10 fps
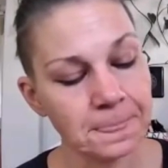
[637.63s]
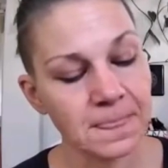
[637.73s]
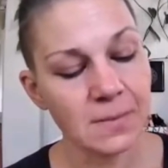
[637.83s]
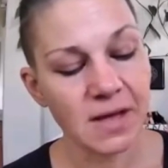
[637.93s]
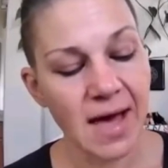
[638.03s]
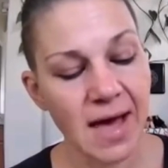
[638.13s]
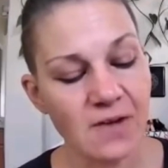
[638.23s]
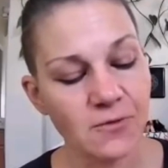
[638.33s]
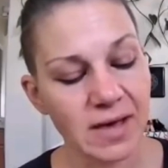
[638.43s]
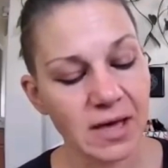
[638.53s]
About
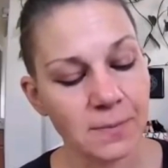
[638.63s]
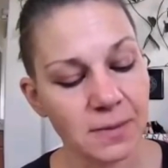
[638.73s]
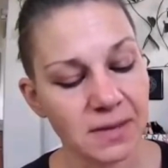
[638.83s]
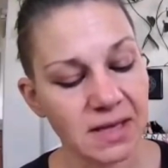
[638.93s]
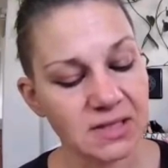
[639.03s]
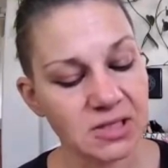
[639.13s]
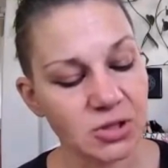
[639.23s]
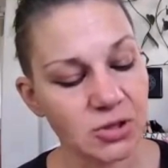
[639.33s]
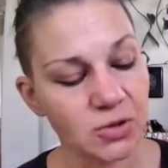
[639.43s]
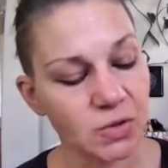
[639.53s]
halfway up, I began to
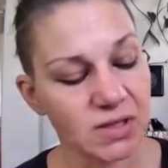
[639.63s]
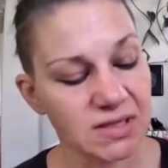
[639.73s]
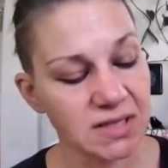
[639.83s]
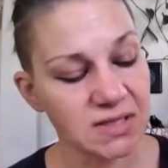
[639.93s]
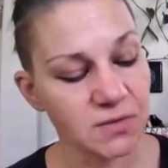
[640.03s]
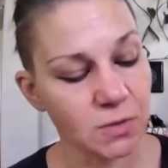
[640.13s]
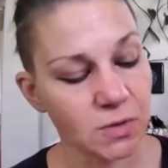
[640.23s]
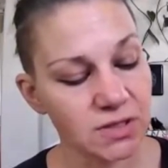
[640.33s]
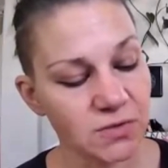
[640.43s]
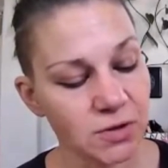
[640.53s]
look through the dense
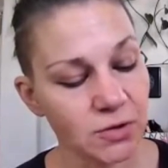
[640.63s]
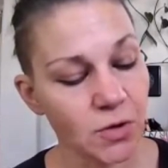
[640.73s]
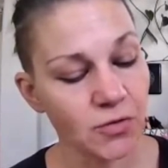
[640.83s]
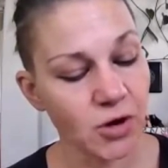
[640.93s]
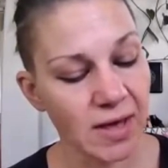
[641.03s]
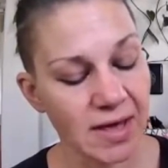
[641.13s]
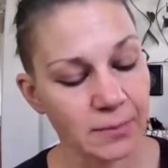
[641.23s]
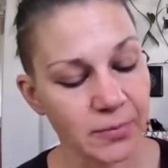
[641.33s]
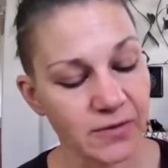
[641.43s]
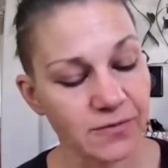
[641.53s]
forest for an
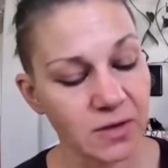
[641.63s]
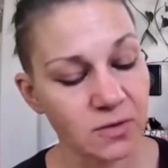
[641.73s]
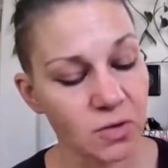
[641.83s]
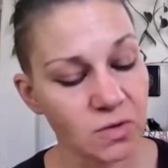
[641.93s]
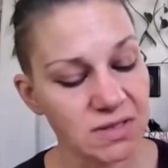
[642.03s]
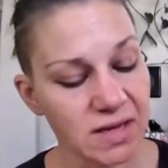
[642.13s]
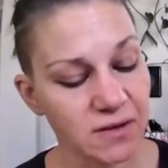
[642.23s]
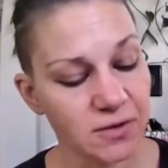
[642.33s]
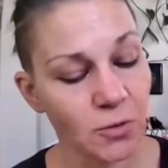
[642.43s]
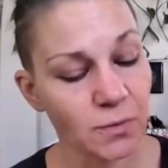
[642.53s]
overhang, but found no sign
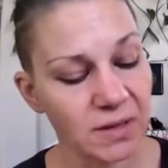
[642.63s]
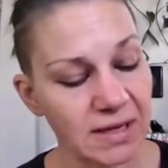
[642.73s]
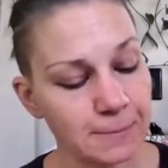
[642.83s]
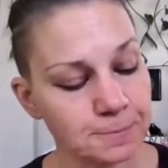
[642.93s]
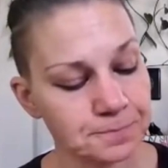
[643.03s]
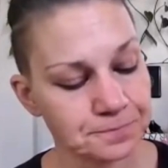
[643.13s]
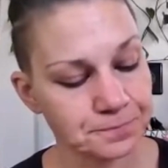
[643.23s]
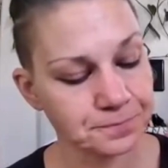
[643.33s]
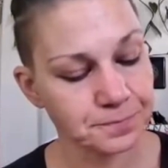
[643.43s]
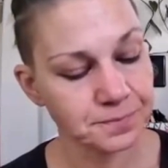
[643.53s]
of an opening.
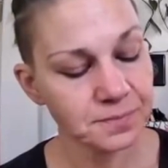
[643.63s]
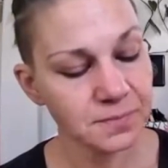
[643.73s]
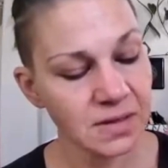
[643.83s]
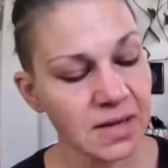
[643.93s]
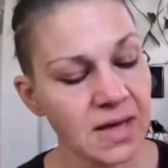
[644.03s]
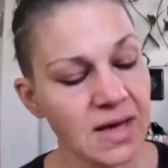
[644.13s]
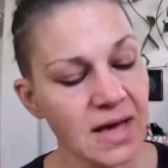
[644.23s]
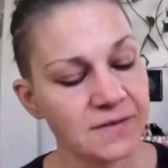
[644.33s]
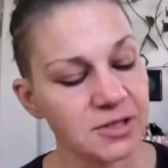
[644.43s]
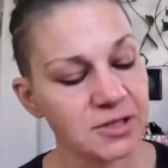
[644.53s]

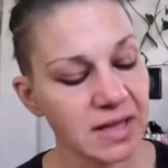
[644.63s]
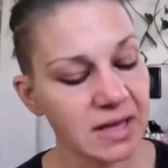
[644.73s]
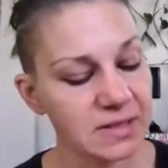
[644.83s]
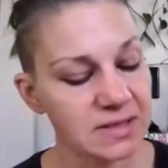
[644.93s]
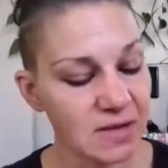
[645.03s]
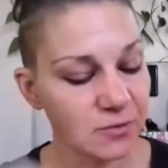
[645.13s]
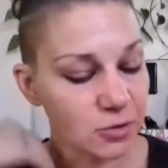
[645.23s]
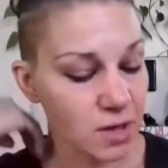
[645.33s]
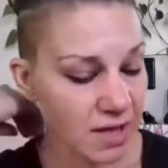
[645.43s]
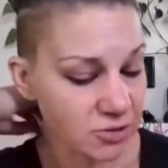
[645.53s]
After climbing
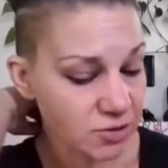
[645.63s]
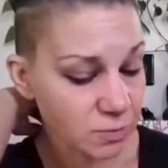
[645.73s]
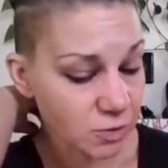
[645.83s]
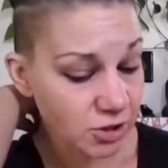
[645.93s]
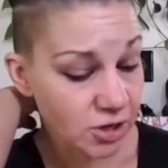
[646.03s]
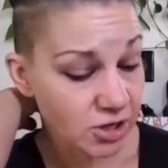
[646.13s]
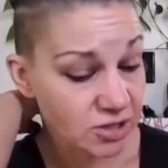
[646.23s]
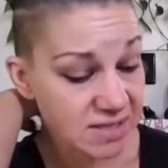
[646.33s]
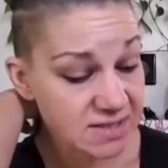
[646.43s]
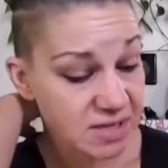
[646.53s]
several hundred more
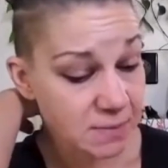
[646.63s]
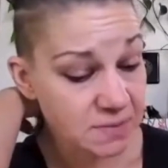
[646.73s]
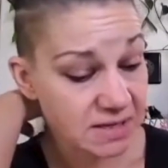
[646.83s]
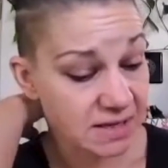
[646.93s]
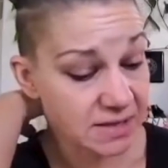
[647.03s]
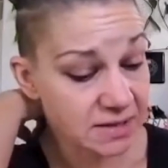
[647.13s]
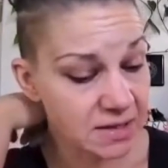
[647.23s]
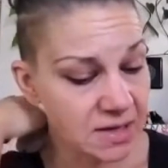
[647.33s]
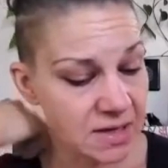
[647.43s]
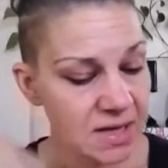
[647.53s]
yards, I stopped again.
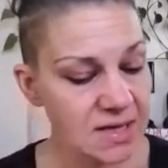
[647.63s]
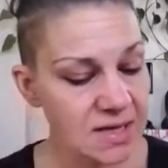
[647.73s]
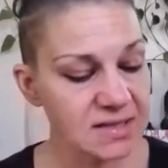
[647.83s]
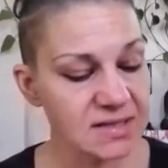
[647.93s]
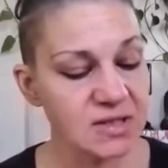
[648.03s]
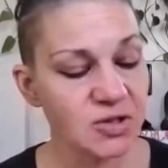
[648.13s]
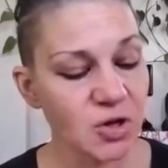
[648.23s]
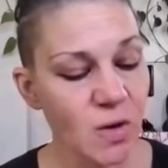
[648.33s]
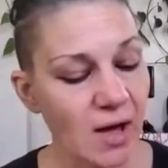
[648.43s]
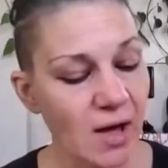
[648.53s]
Still
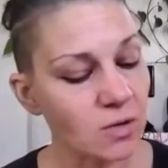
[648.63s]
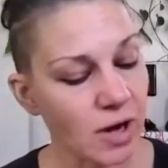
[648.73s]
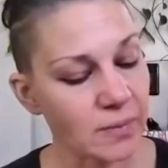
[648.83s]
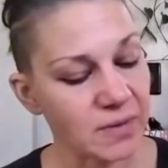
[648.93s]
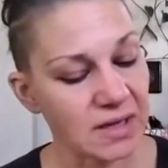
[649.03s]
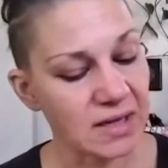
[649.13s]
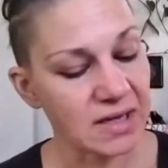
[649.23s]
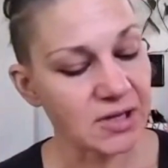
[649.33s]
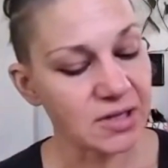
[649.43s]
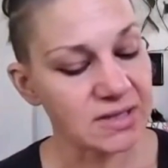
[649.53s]
no outcropping, and
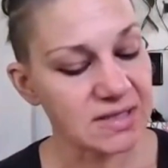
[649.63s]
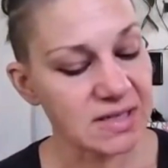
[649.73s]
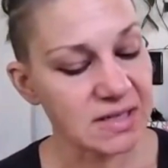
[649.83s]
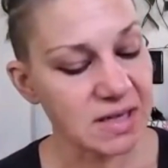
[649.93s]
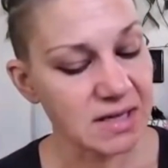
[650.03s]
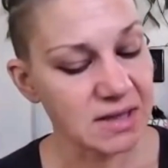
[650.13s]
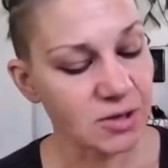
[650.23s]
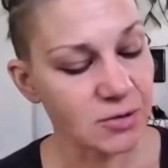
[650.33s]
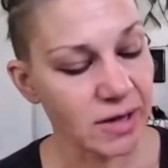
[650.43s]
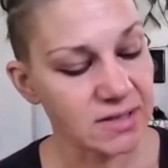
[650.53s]
I could see none at the
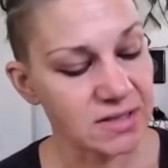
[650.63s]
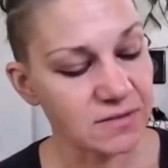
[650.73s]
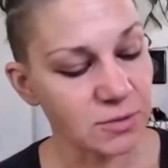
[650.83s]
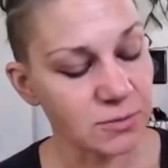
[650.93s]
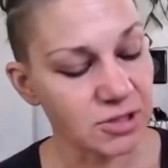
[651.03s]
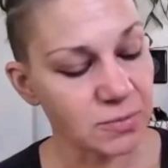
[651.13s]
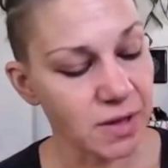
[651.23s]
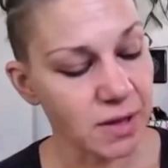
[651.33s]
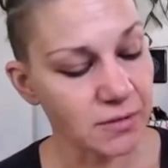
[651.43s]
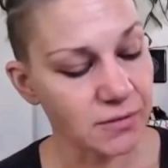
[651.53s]
crest of the ridge
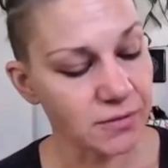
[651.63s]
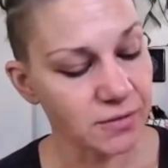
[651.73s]
above.